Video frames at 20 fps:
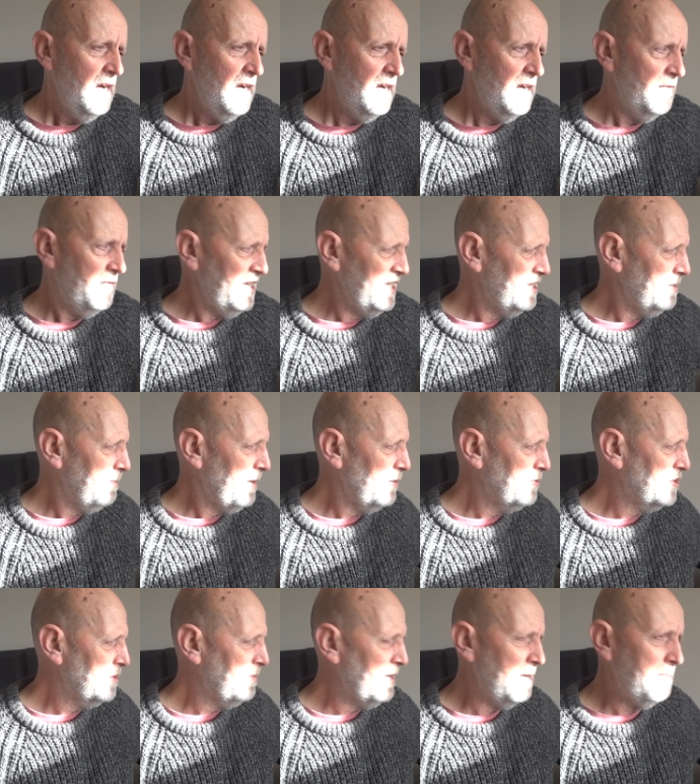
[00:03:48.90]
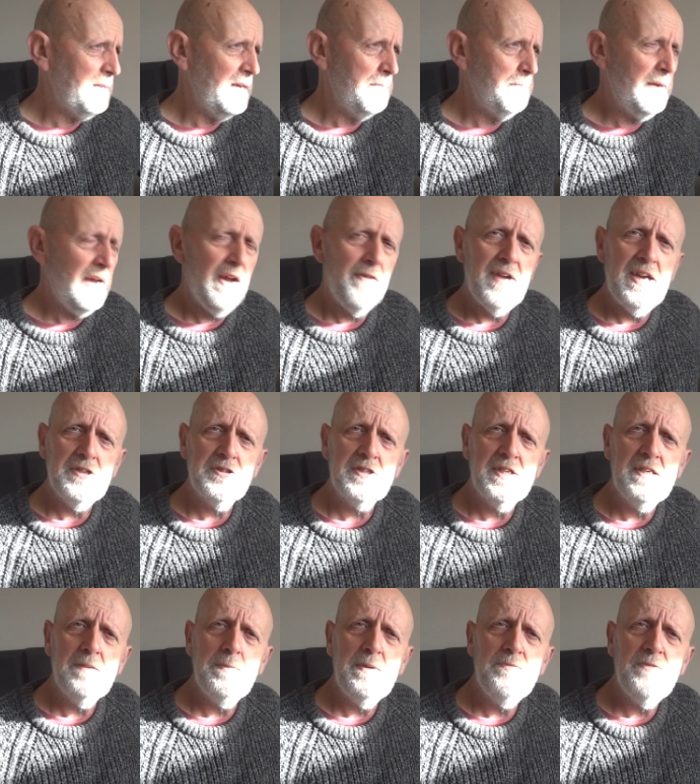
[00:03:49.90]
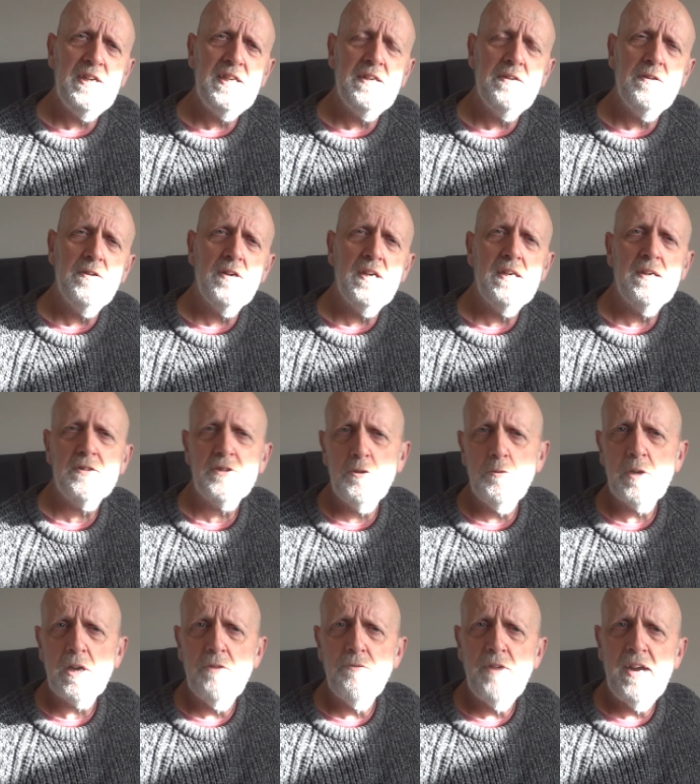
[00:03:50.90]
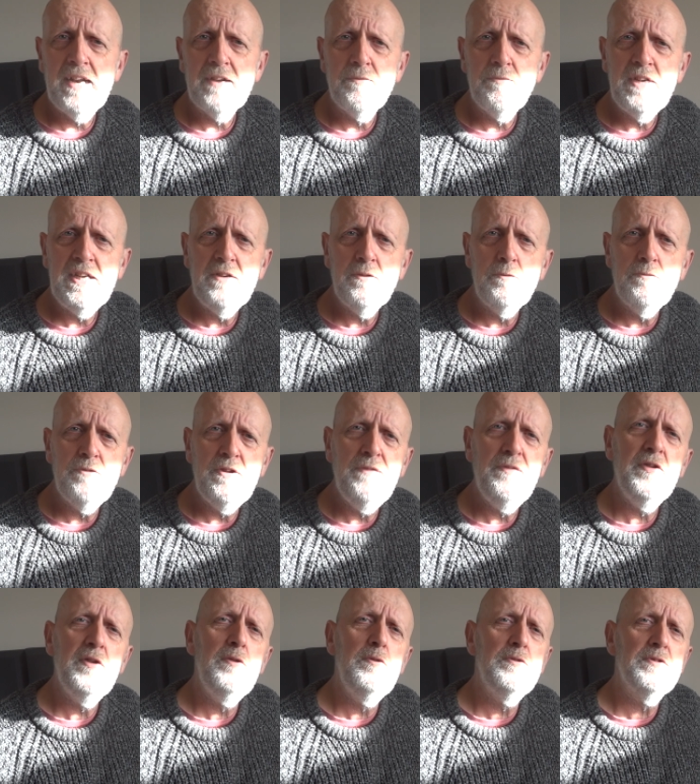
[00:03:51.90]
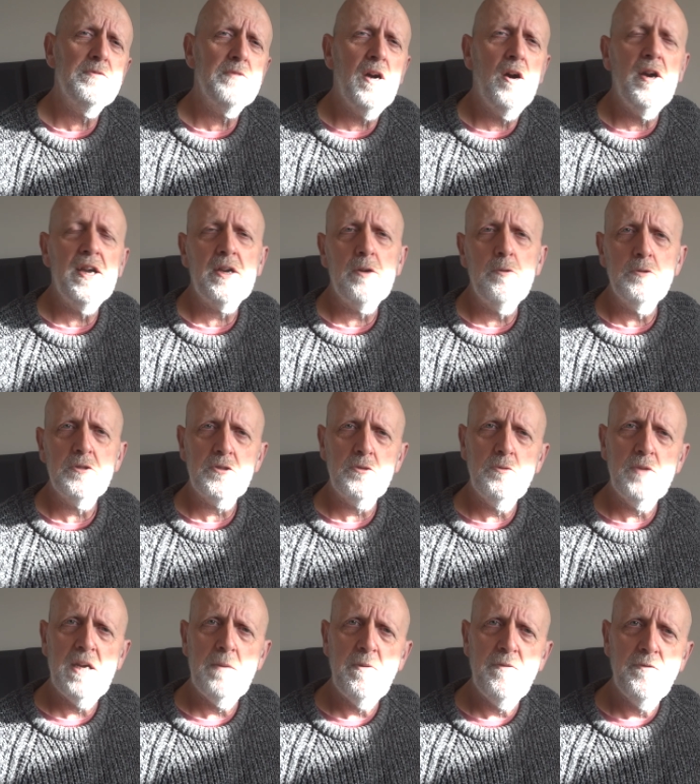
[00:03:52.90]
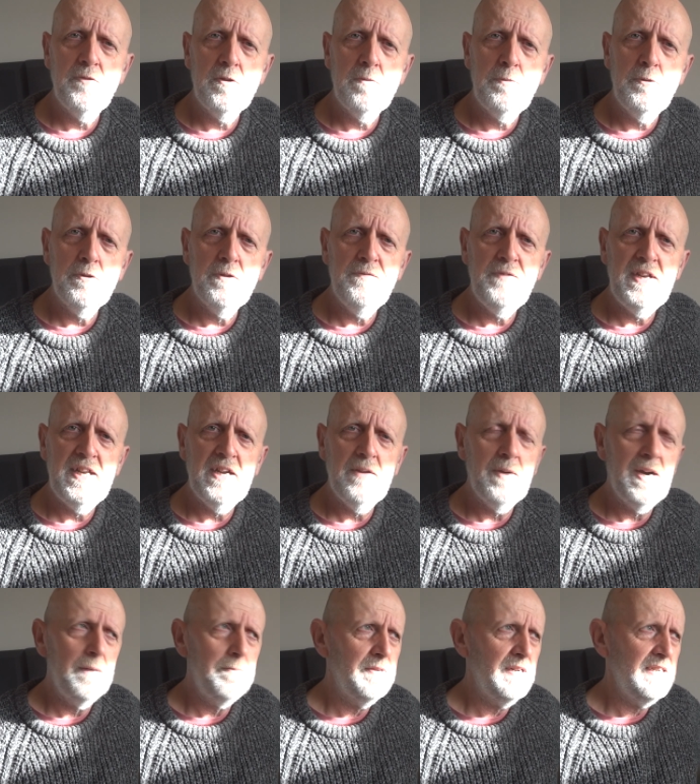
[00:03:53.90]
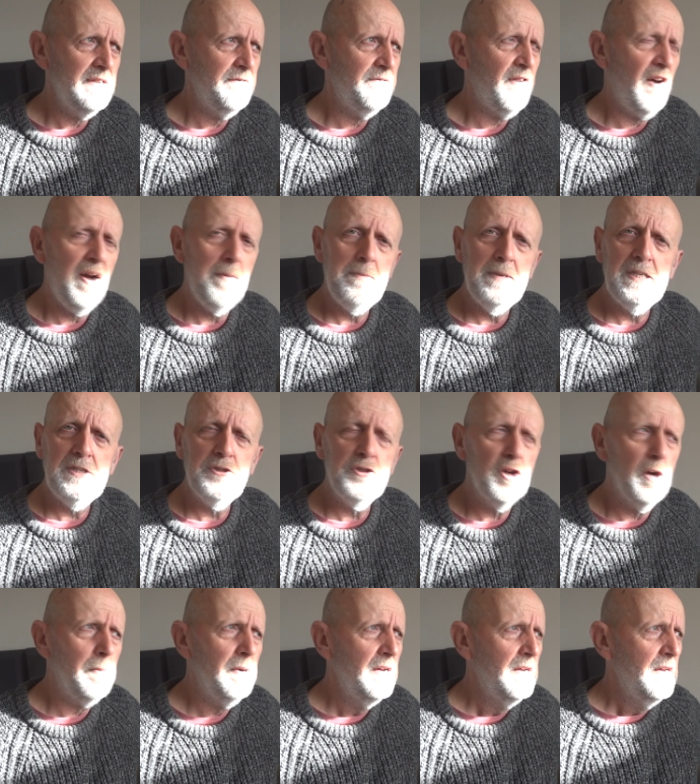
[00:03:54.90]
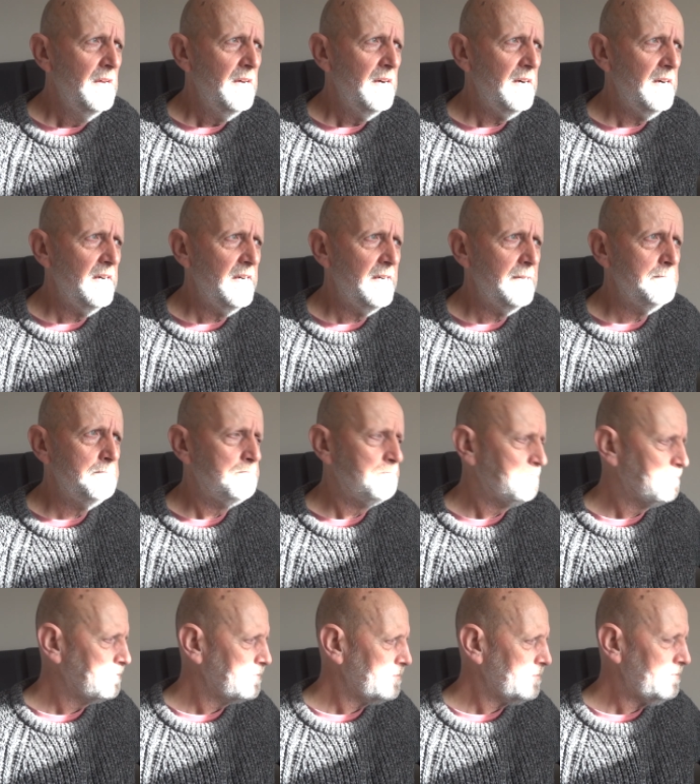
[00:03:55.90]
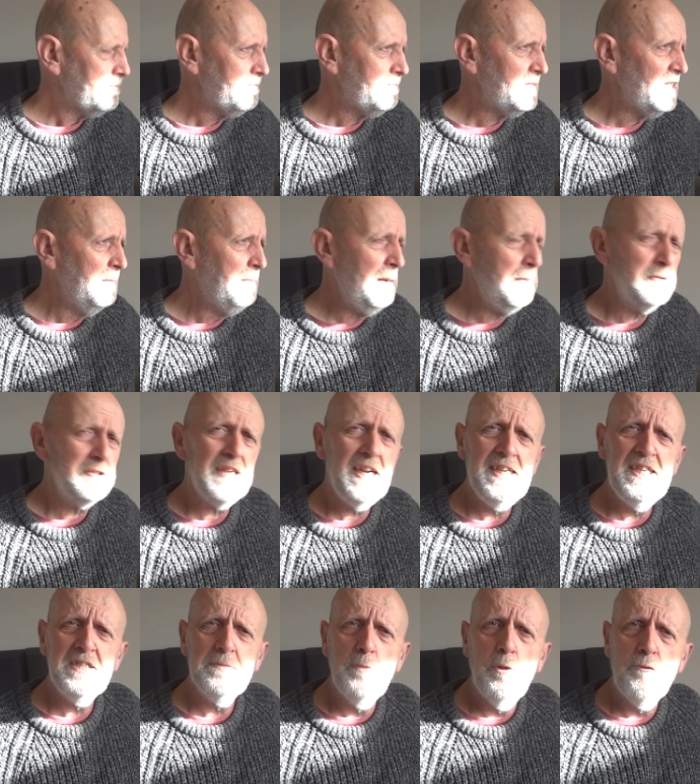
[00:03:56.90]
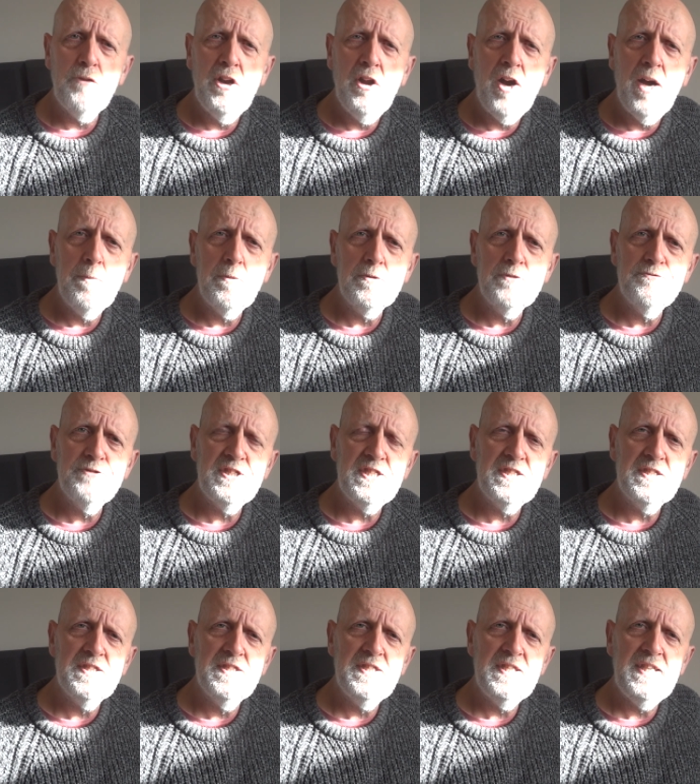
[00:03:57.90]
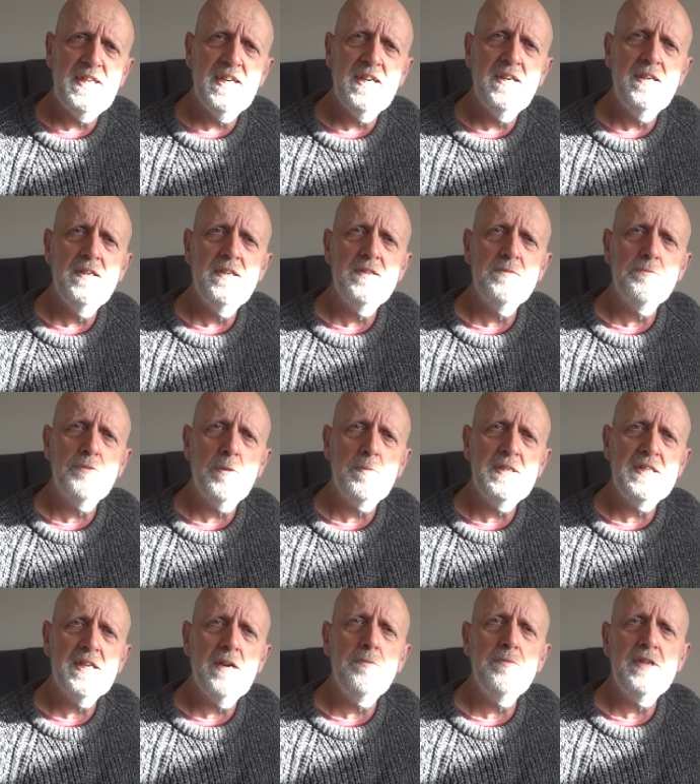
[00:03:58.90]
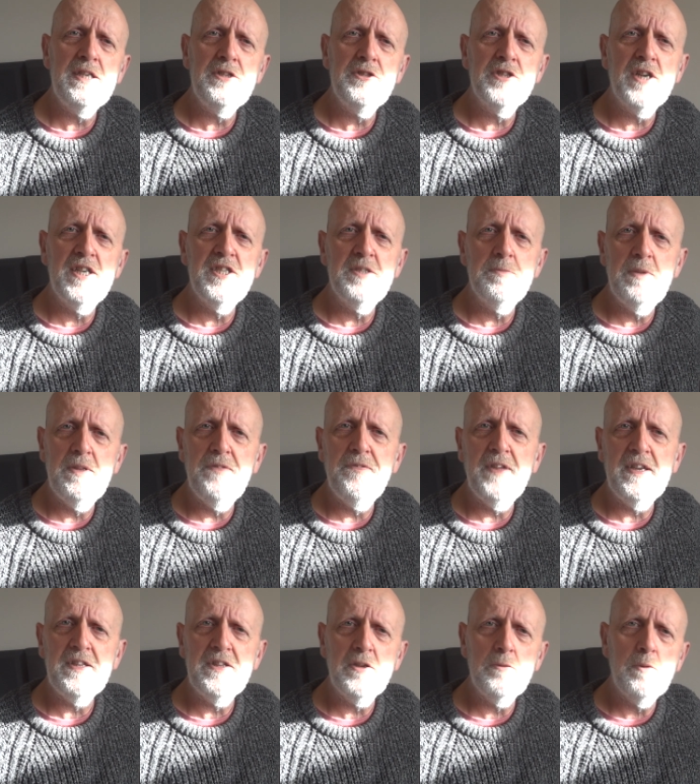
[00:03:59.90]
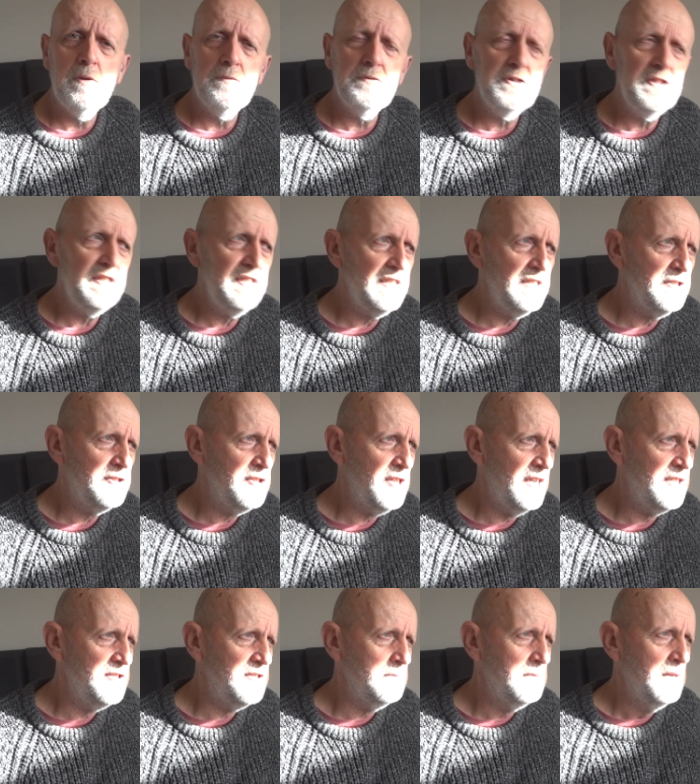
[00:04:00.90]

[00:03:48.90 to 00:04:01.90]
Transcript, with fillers: uh, these are supposed to be a bit better actually I've been reading like I do go around and read all reviews and articles and all that before I put a video up ain't a five minute job um, people saying these are more reliable resistors in here and probably don't need changing but if they do obviously need to change